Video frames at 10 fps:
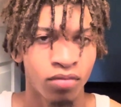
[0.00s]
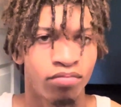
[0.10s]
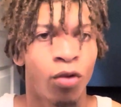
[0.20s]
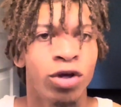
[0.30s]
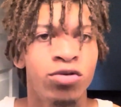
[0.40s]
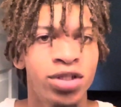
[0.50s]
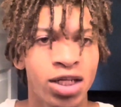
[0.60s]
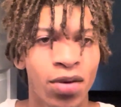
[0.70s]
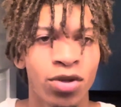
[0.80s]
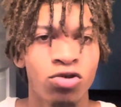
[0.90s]
But when you sit
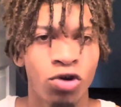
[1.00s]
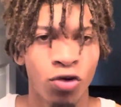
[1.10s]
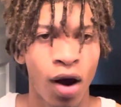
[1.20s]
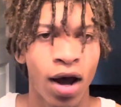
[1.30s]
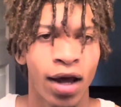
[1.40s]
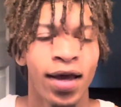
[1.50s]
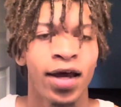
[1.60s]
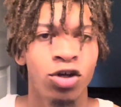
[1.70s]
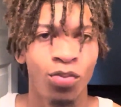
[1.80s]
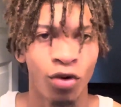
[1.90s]
up and you cry
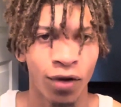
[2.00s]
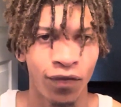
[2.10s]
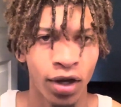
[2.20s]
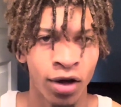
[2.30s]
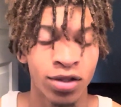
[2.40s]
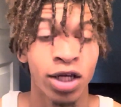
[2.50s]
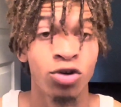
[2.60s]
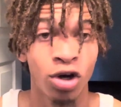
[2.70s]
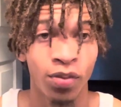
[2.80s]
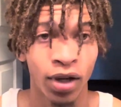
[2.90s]
and you point fingers and you
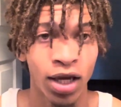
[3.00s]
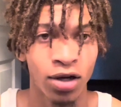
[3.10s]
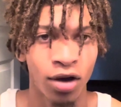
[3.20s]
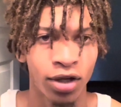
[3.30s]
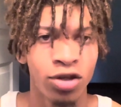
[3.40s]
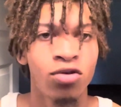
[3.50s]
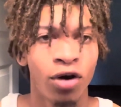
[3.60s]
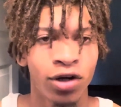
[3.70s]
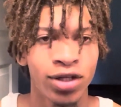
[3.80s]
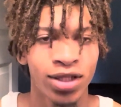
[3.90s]
complain all day, you're going to
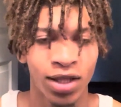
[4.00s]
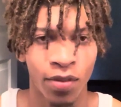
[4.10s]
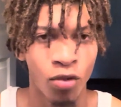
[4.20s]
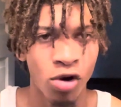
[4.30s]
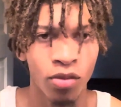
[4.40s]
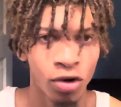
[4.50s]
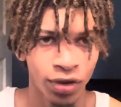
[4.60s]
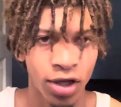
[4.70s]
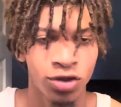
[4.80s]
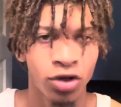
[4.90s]
understand that more and more
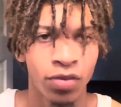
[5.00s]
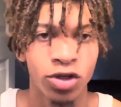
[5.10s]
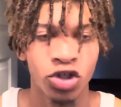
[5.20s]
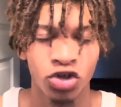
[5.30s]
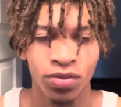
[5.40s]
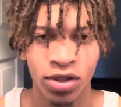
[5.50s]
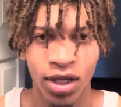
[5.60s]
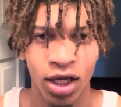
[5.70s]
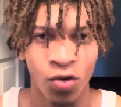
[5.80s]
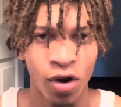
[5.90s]
things are going to be stripped and
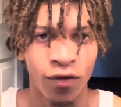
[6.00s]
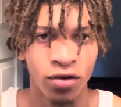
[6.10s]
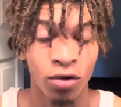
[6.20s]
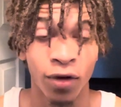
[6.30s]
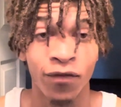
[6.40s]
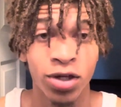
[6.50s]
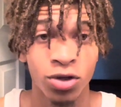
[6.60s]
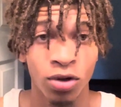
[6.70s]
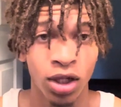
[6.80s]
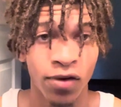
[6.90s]
taken away from you on a
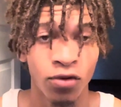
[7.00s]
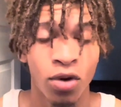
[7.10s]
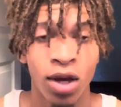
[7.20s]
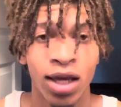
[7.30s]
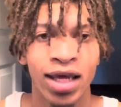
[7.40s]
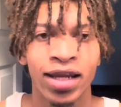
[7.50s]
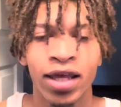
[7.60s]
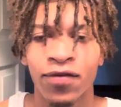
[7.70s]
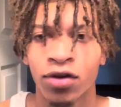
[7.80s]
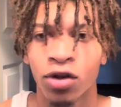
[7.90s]
physical level. And
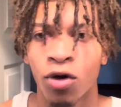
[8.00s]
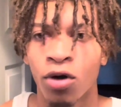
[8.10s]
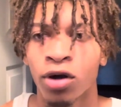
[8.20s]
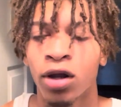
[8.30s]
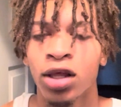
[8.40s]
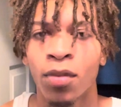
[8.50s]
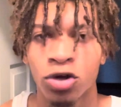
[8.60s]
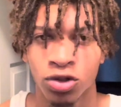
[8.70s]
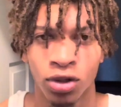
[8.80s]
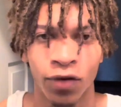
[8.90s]
even though on an
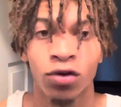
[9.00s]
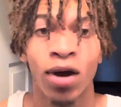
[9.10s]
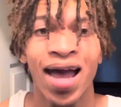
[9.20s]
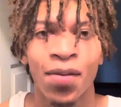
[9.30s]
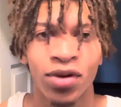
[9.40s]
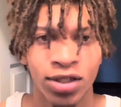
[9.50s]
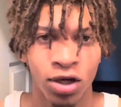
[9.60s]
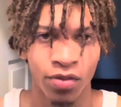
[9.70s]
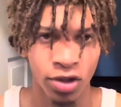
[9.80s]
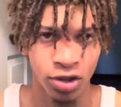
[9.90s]
emotional level, your happiness is
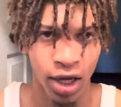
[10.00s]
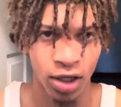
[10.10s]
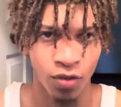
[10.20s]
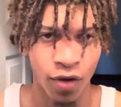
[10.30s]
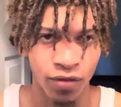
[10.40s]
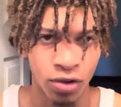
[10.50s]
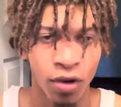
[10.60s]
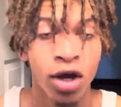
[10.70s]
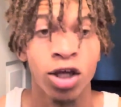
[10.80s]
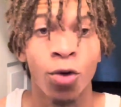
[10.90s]
going to be taken away from you.
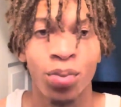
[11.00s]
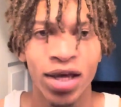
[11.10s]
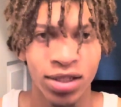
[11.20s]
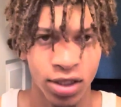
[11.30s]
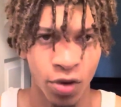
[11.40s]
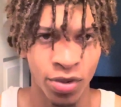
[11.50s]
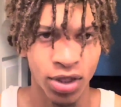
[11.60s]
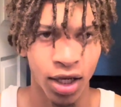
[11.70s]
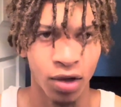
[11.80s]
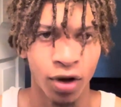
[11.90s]
Your peace is going to be
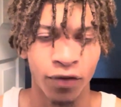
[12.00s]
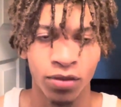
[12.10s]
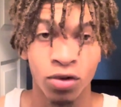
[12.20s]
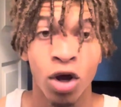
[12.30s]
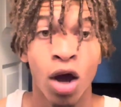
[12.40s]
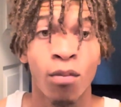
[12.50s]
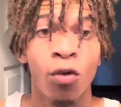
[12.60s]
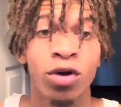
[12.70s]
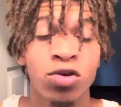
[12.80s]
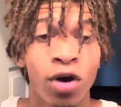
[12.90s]
taken away from you. But
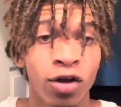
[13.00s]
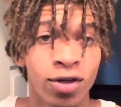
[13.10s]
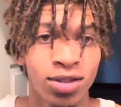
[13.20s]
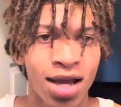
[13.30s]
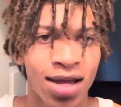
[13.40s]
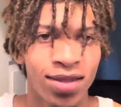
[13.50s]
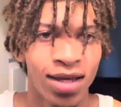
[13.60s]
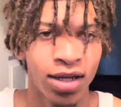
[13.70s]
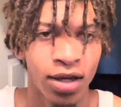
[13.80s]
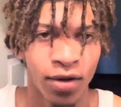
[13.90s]
when you understand
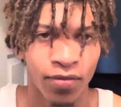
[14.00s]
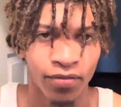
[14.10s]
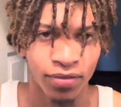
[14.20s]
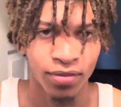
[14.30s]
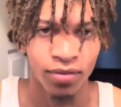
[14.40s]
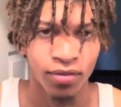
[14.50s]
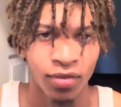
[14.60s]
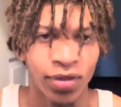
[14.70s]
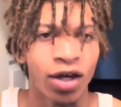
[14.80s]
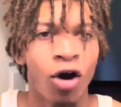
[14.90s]

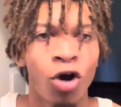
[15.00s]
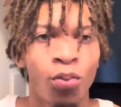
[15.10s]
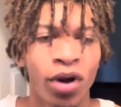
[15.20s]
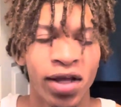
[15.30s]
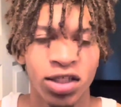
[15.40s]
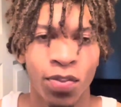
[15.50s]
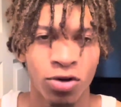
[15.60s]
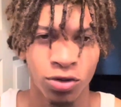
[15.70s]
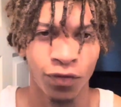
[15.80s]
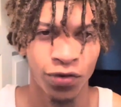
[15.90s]
that heartbreak is
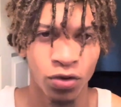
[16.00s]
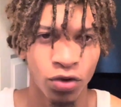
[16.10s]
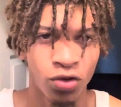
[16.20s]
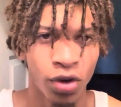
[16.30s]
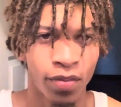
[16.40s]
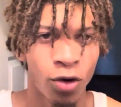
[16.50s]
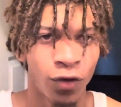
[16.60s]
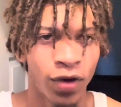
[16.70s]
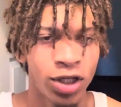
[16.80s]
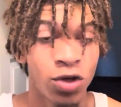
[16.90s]
supposed to fuel you and
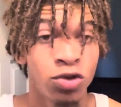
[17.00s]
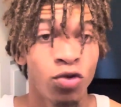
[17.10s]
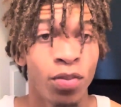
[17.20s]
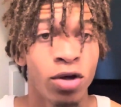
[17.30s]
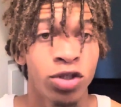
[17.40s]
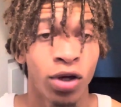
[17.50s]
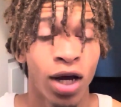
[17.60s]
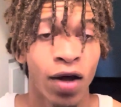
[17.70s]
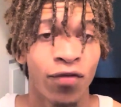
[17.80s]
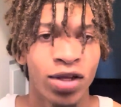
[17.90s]
motivate you to build your
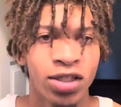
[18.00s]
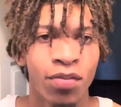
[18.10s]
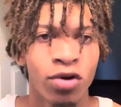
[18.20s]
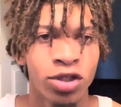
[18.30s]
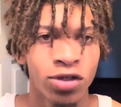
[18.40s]
confidence and build your